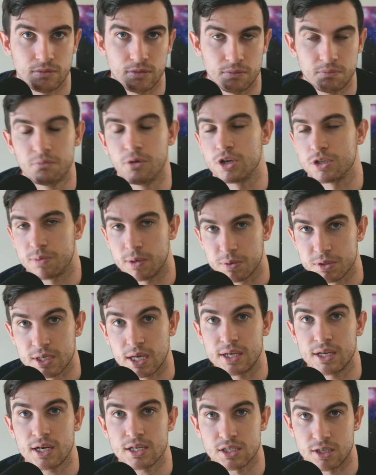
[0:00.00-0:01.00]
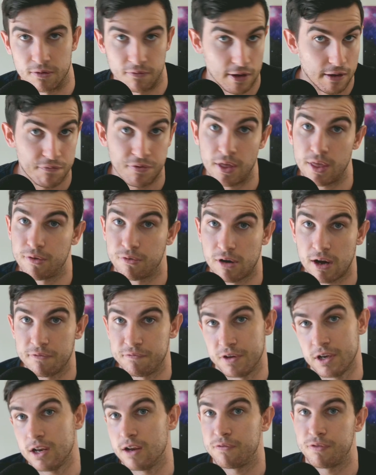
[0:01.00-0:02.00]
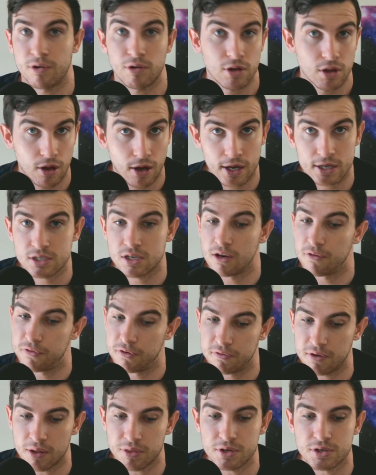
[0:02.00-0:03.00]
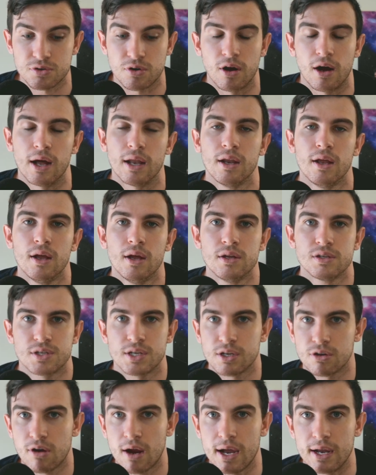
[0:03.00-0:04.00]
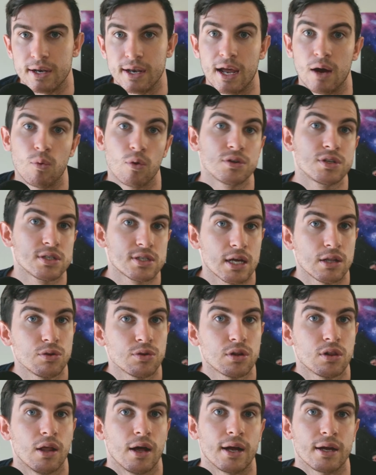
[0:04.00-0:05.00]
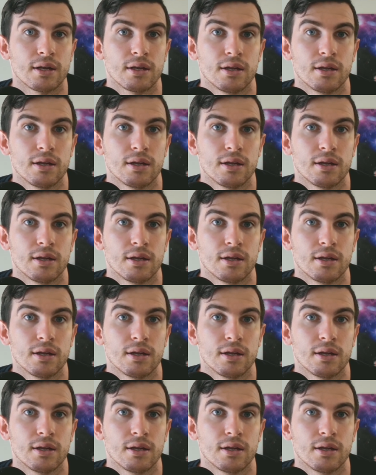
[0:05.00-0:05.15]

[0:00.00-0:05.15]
Most people say yes, if they're the right fit, if they're aligned, and if you've done this right, say great. Now, what does that look like?